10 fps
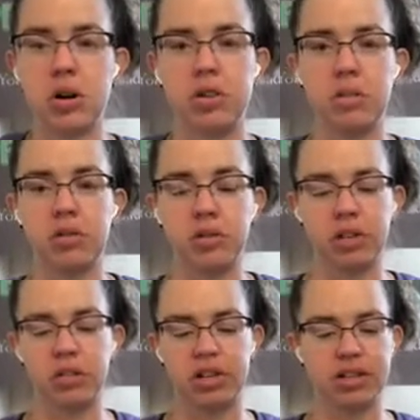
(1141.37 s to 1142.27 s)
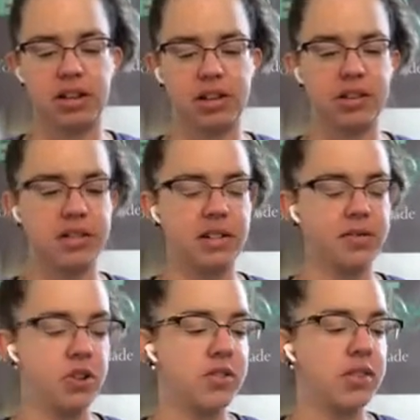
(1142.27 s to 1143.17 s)
They make really great stocking
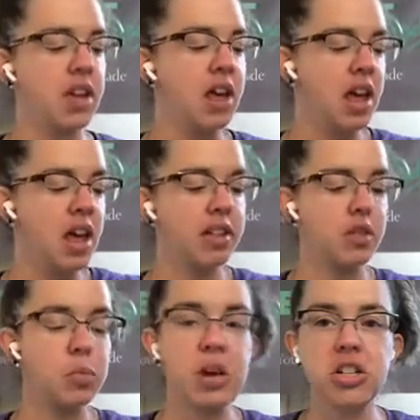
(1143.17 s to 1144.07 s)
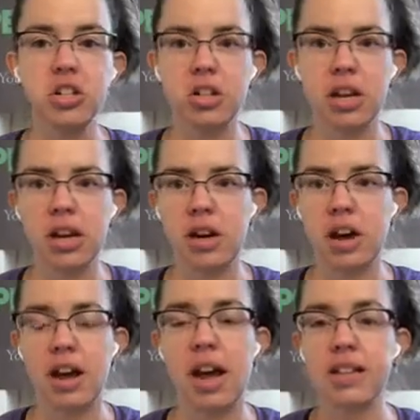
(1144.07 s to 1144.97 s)
stuffers, especially
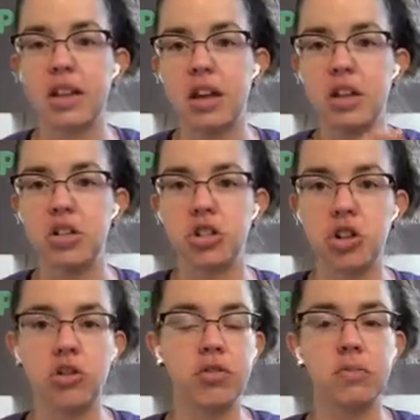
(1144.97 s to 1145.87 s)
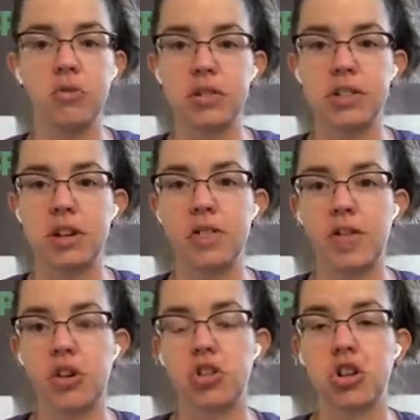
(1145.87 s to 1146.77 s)
as I show you some more stuff,
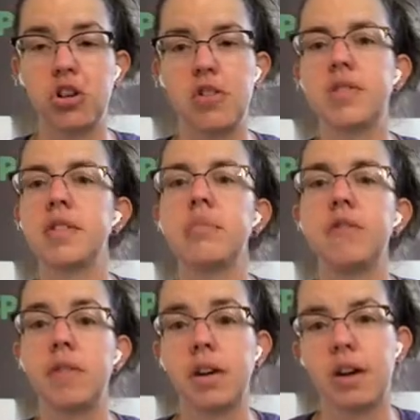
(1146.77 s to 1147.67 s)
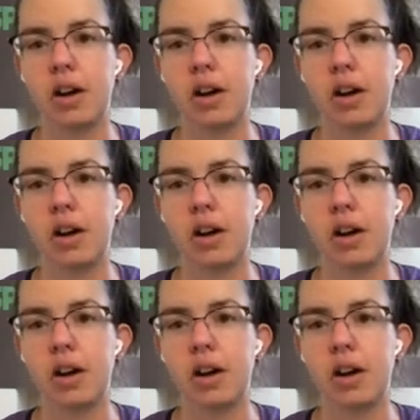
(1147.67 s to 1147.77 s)
I'll show you some of the